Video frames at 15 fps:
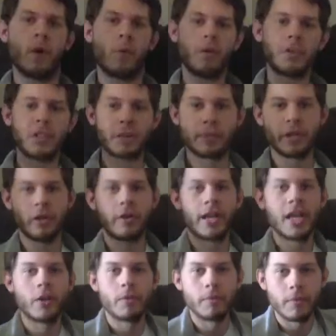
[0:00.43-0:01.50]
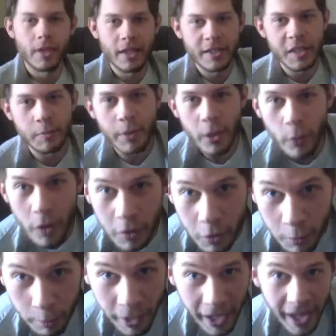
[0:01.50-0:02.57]
What's up, Internet? This is
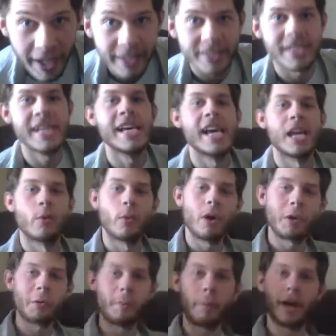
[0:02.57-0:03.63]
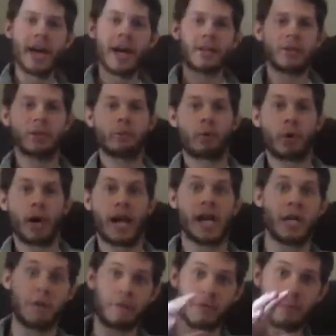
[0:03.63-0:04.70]
Bewildered Bat, and welcome back to
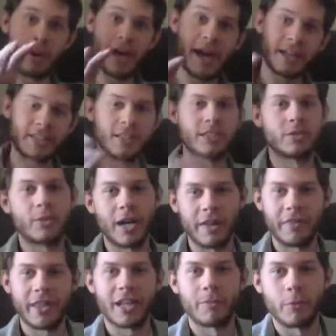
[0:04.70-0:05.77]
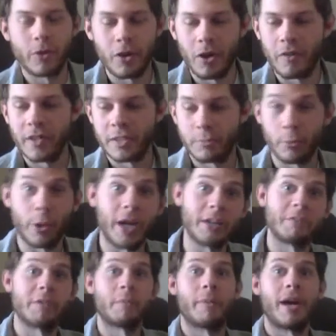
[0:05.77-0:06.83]
Brain of the Bat. I think I'm going to call this
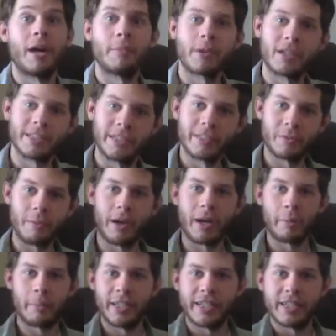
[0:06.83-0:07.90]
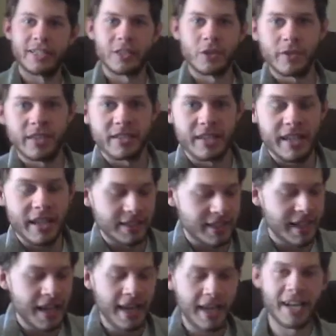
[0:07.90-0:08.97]
Brain of the Bat because these are my opinions on these things.
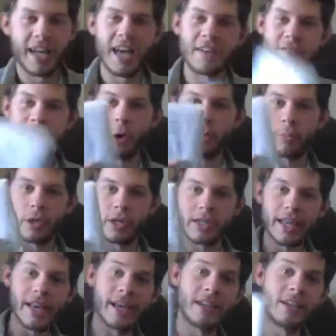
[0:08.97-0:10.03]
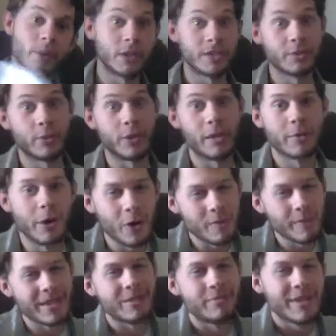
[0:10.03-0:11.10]
And I have Notebook Ned, which is what I'm
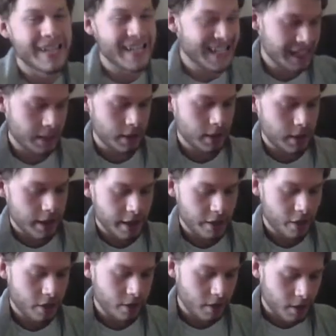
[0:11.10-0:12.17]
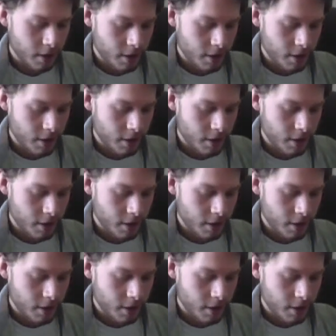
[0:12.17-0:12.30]
calling my little buddy here.